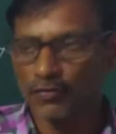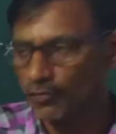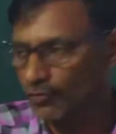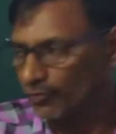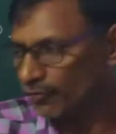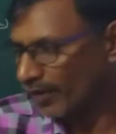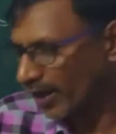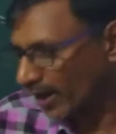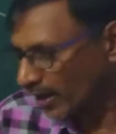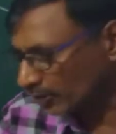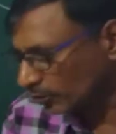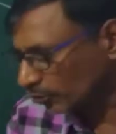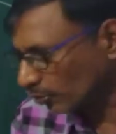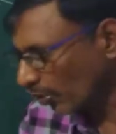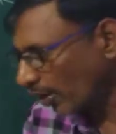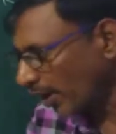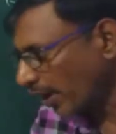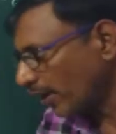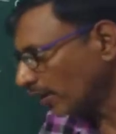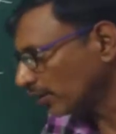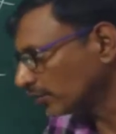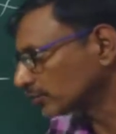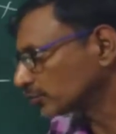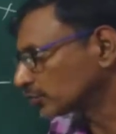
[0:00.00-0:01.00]
while
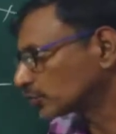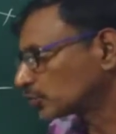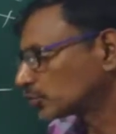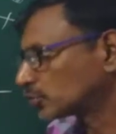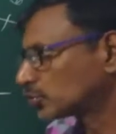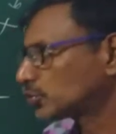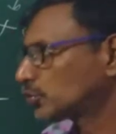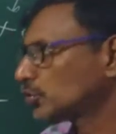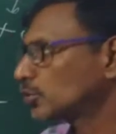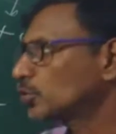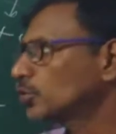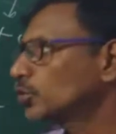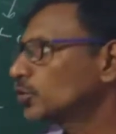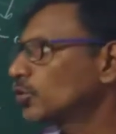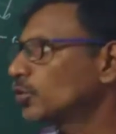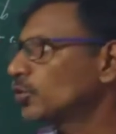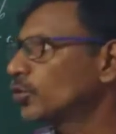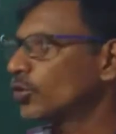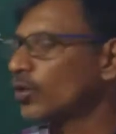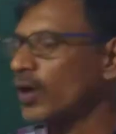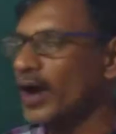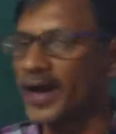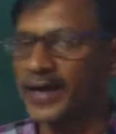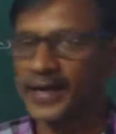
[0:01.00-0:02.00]
going
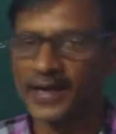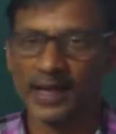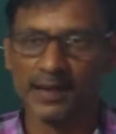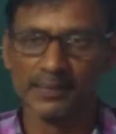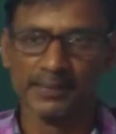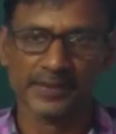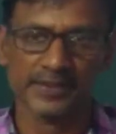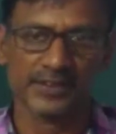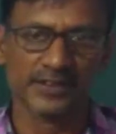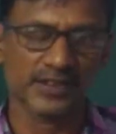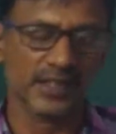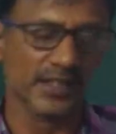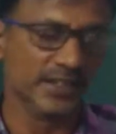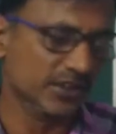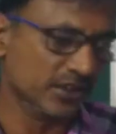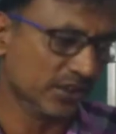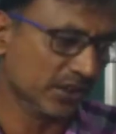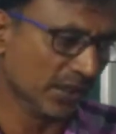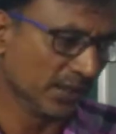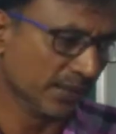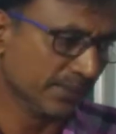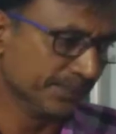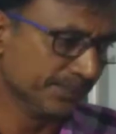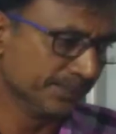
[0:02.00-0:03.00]
through atomic structure.